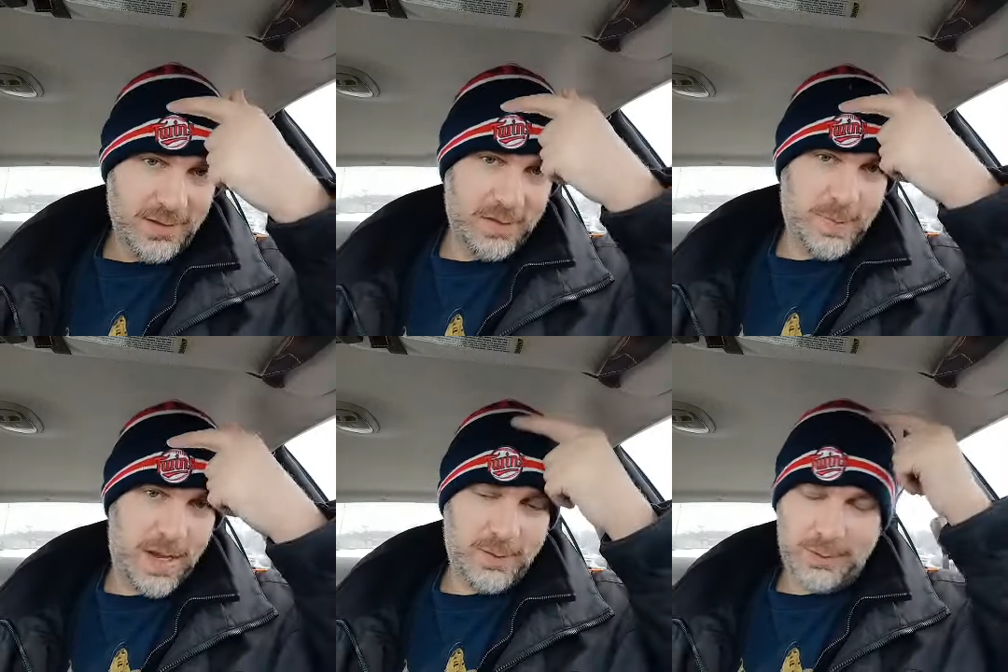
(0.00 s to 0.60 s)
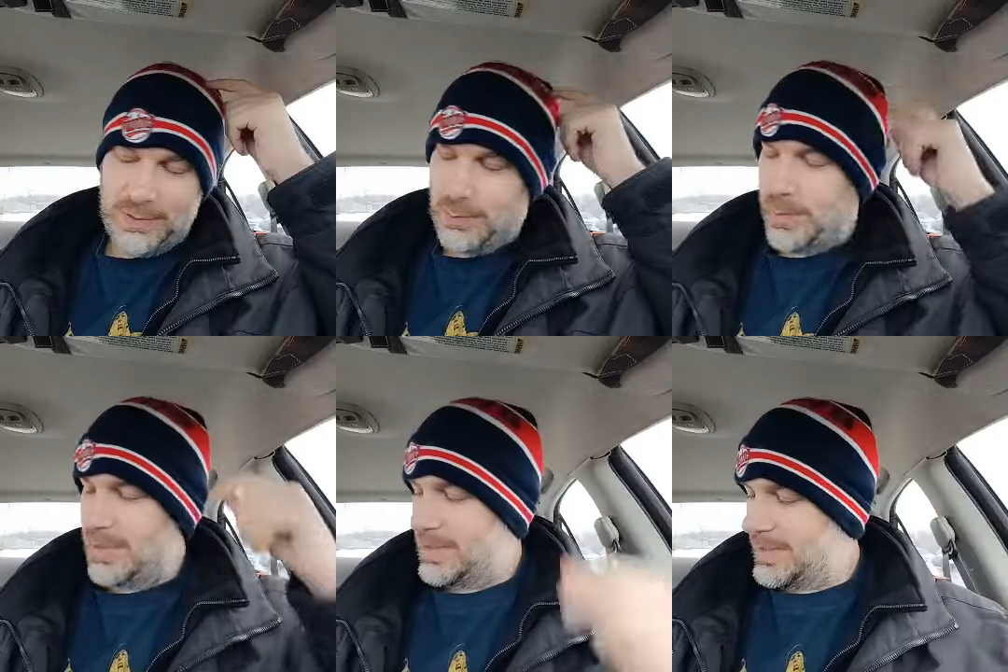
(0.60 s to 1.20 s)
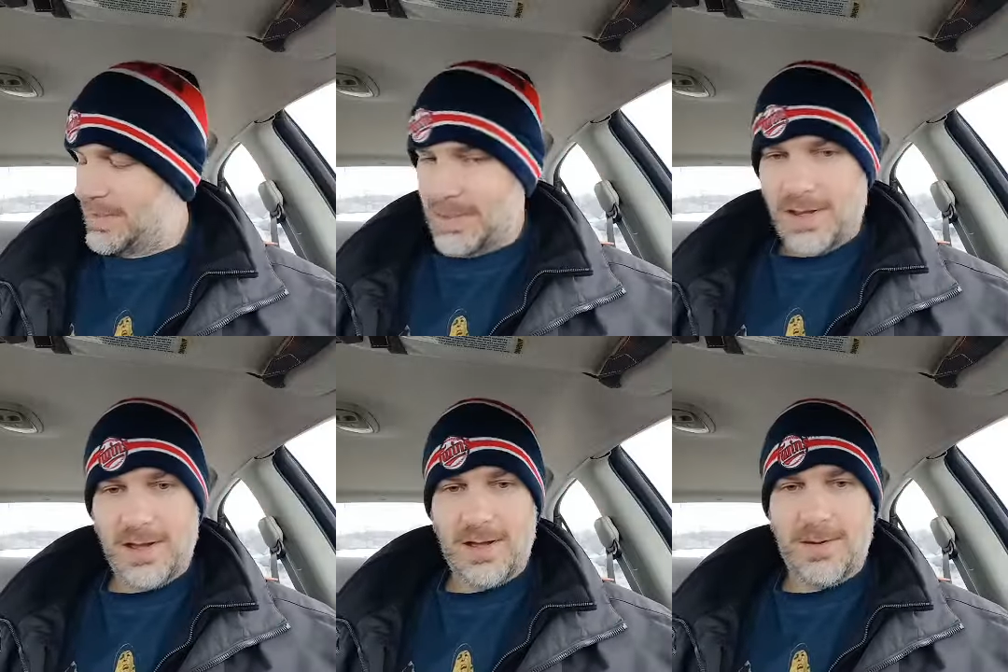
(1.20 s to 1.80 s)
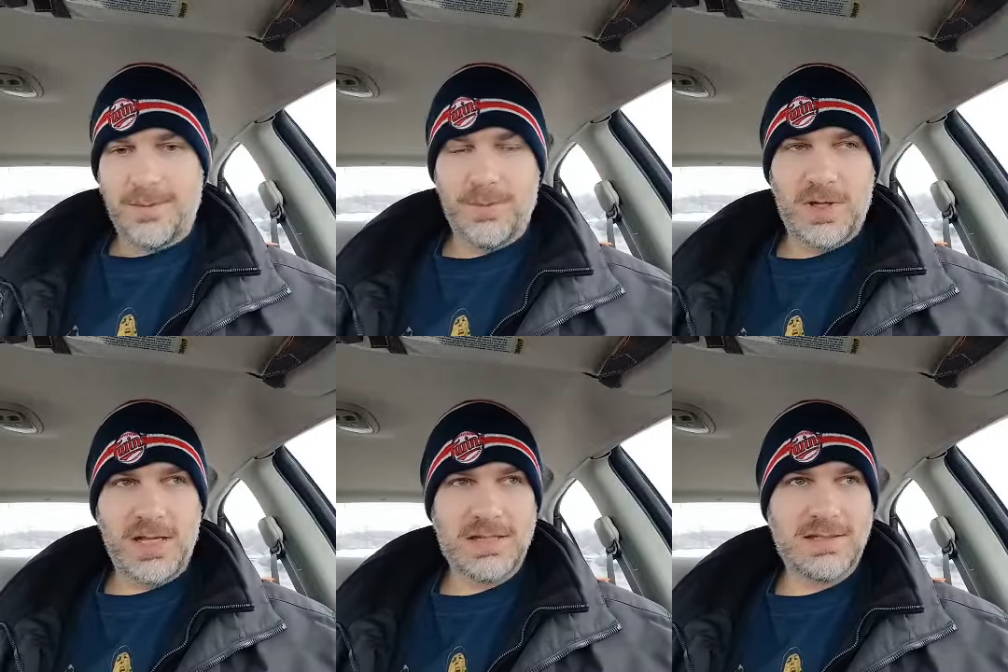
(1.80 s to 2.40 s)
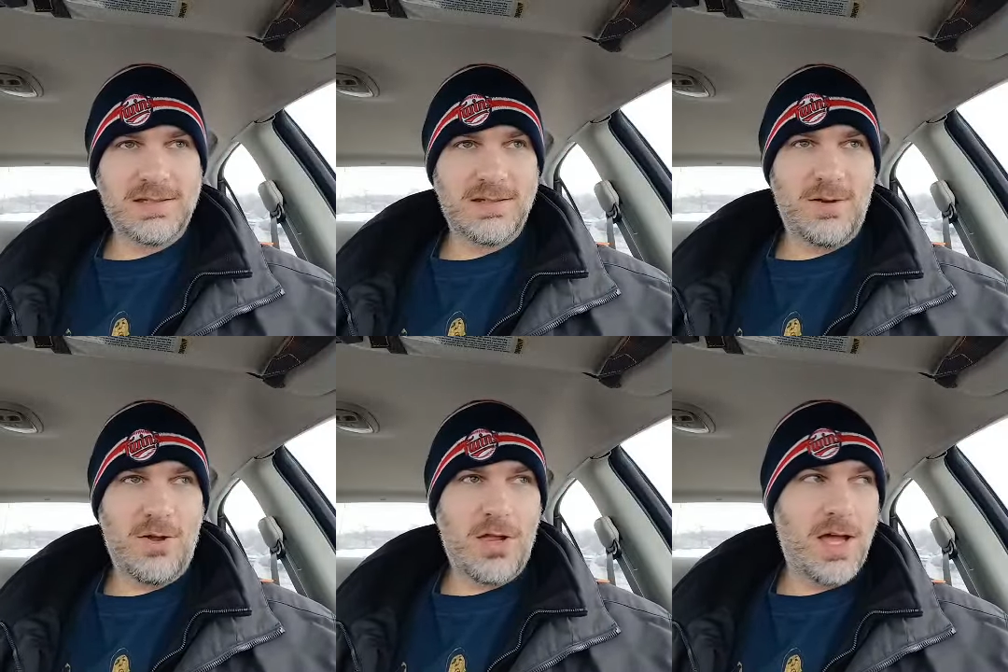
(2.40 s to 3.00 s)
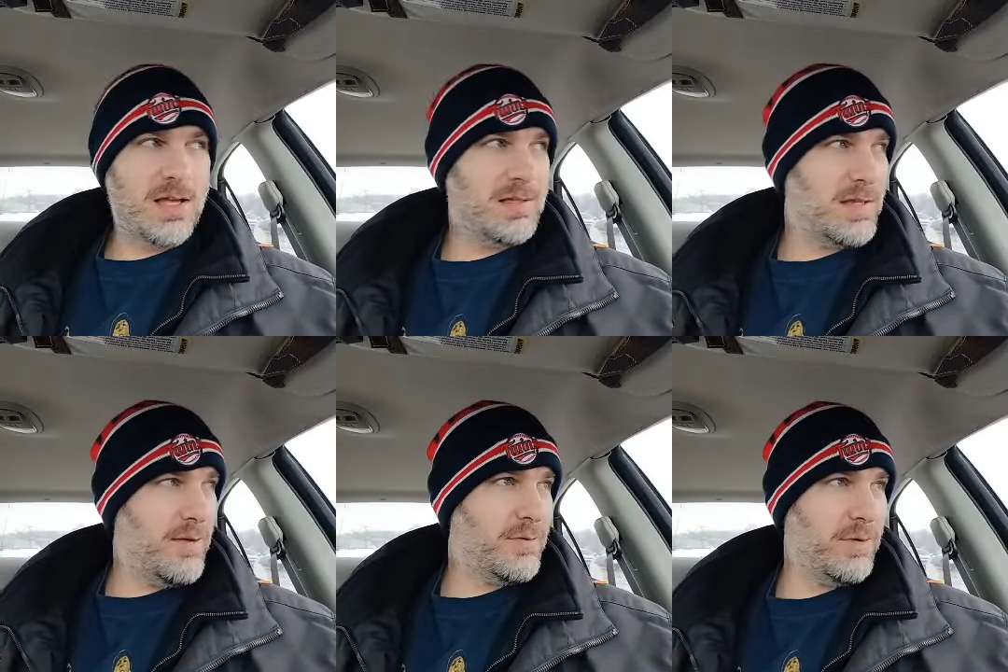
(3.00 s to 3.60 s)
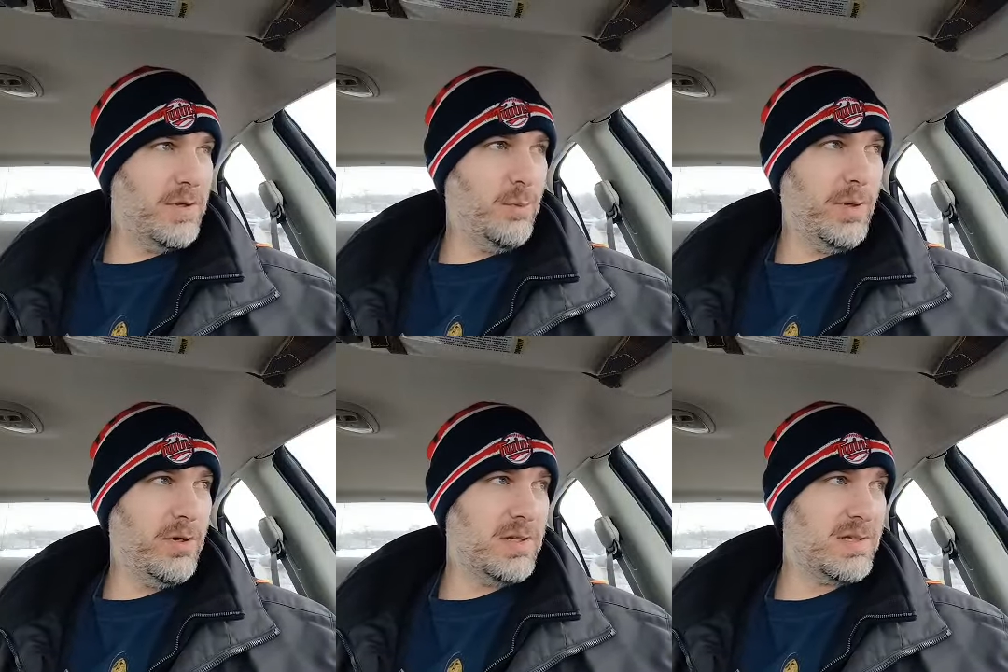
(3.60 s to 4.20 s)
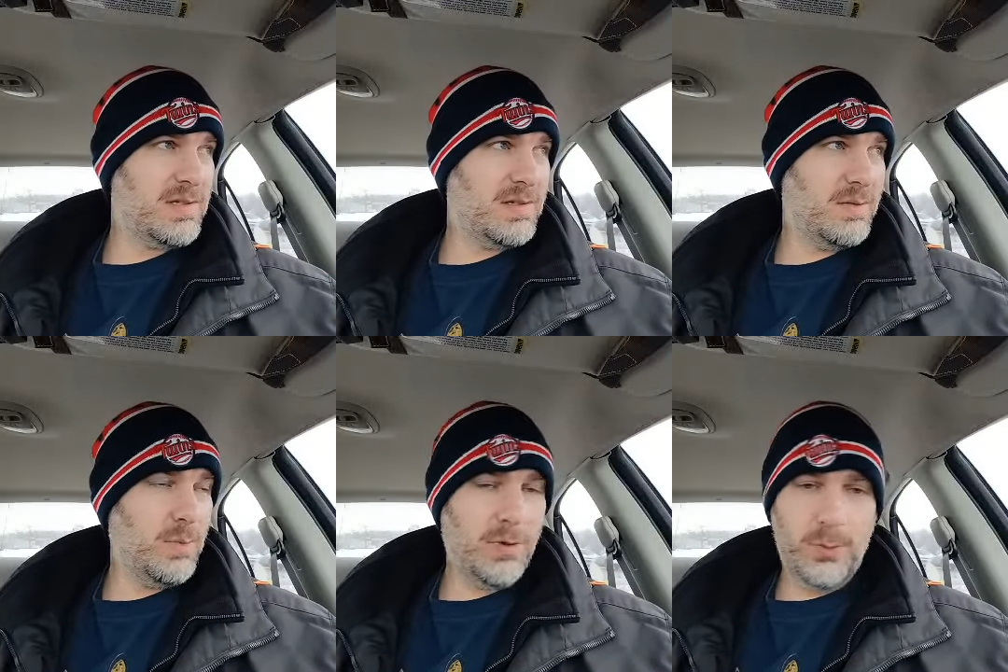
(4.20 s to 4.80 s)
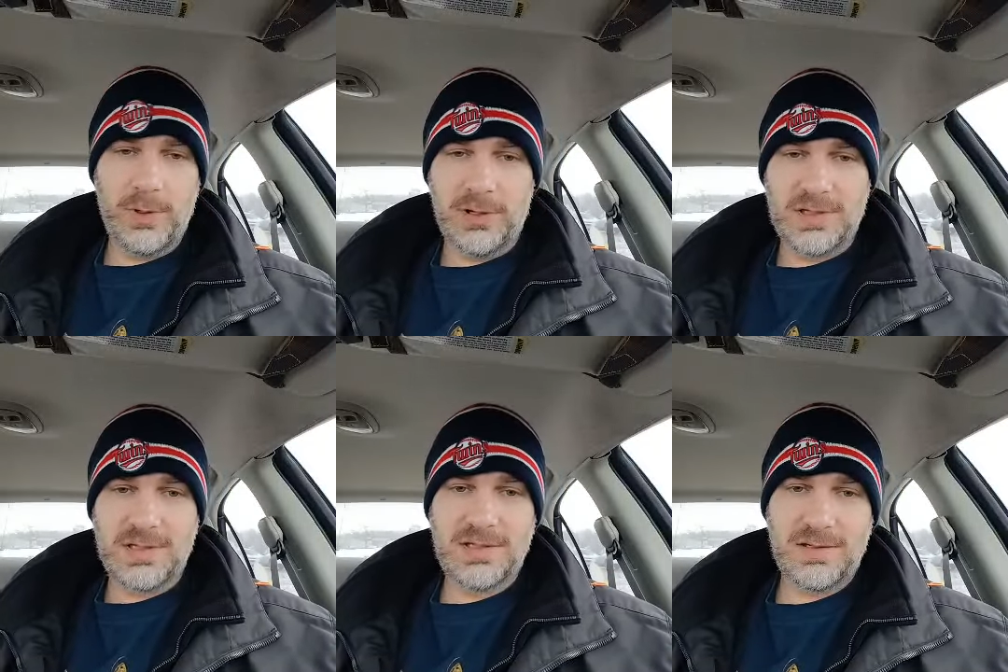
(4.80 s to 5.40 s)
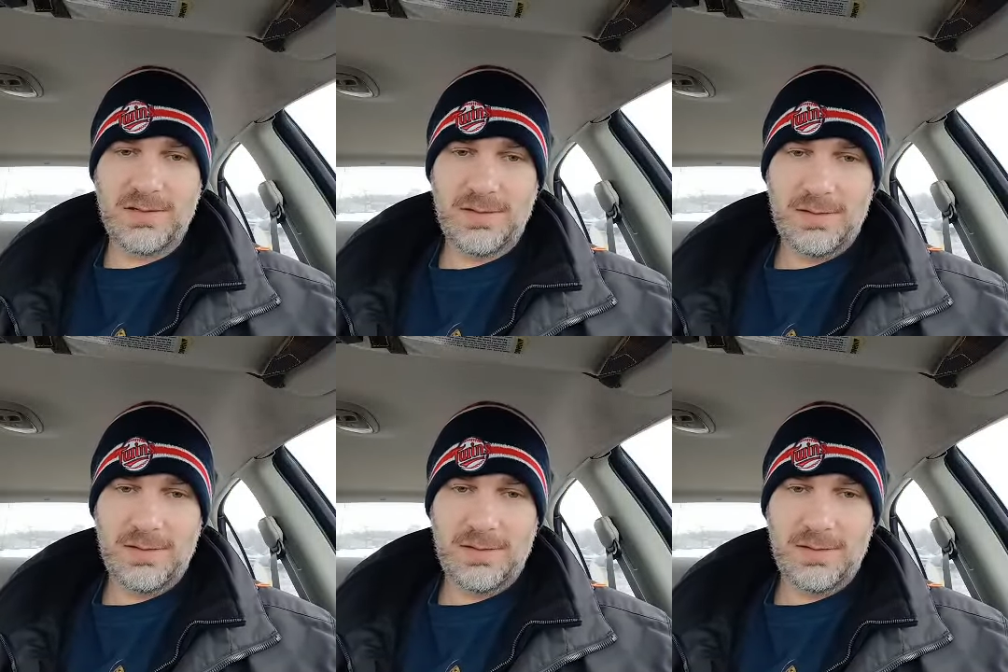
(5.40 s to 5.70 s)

He's back with the Twins against all odds after the weirdest, one of the weirdest,